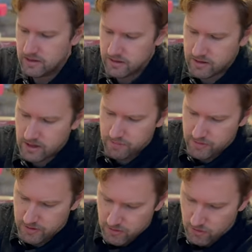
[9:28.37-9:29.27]
the
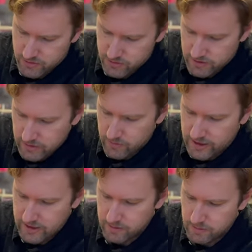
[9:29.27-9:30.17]
cup holds your heel
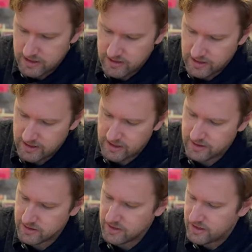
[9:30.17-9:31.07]
right into place, and then it
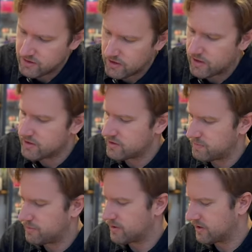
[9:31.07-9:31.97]
has a nice arch
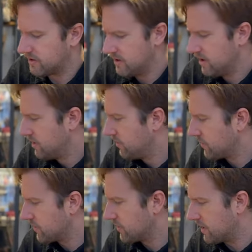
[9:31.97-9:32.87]
support
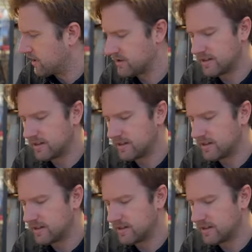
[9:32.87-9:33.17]
for your arch.